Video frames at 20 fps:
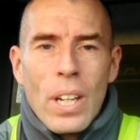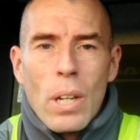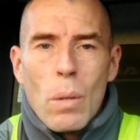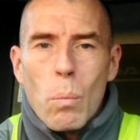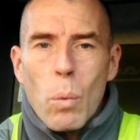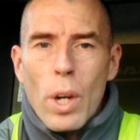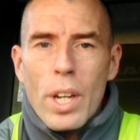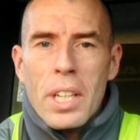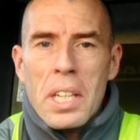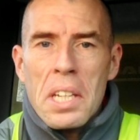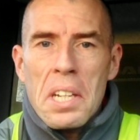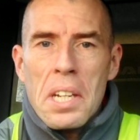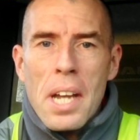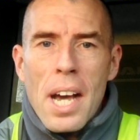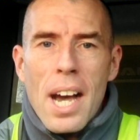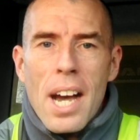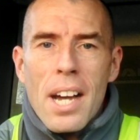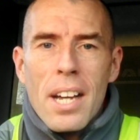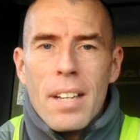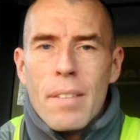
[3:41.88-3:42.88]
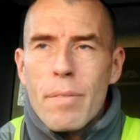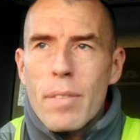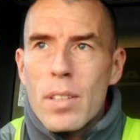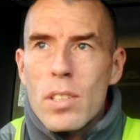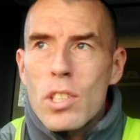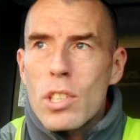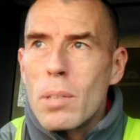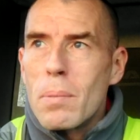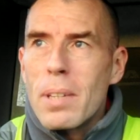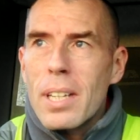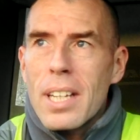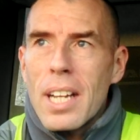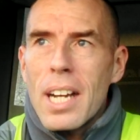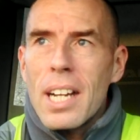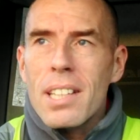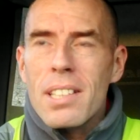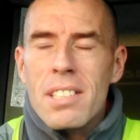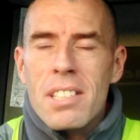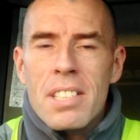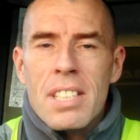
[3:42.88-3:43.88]
What you're not, if there's something
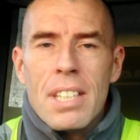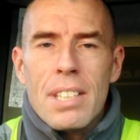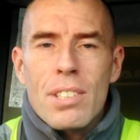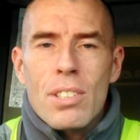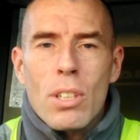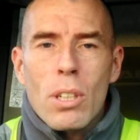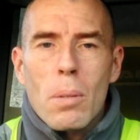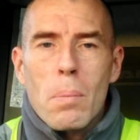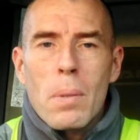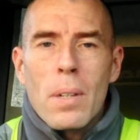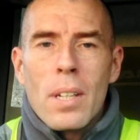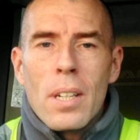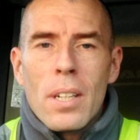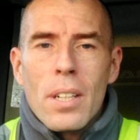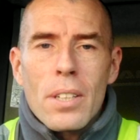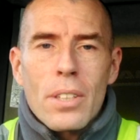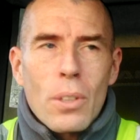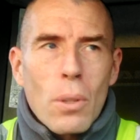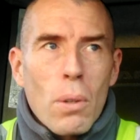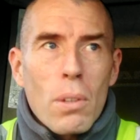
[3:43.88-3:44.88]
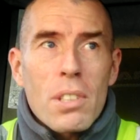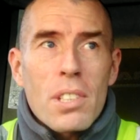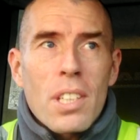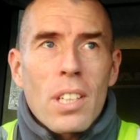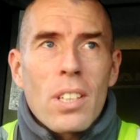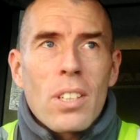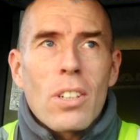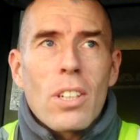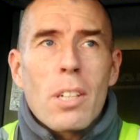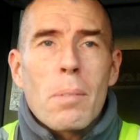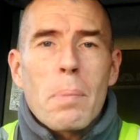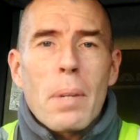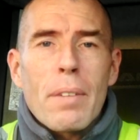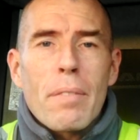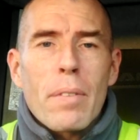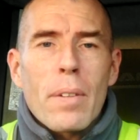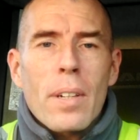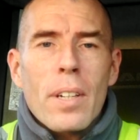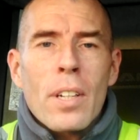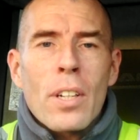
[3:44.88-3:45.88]
going tits up, you're still going to be
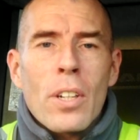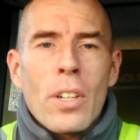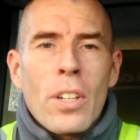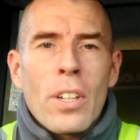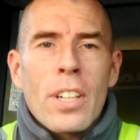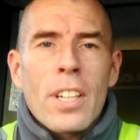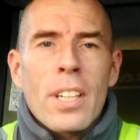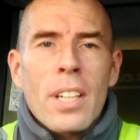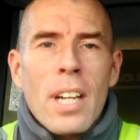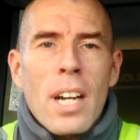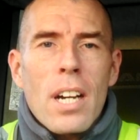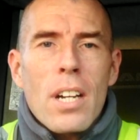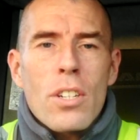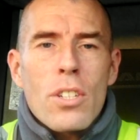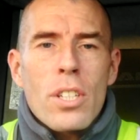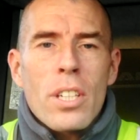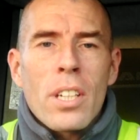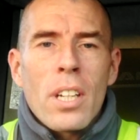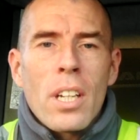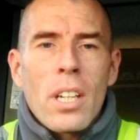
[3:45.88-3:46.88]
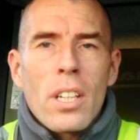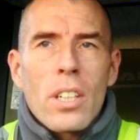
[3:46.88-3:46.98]
fucking earning cash.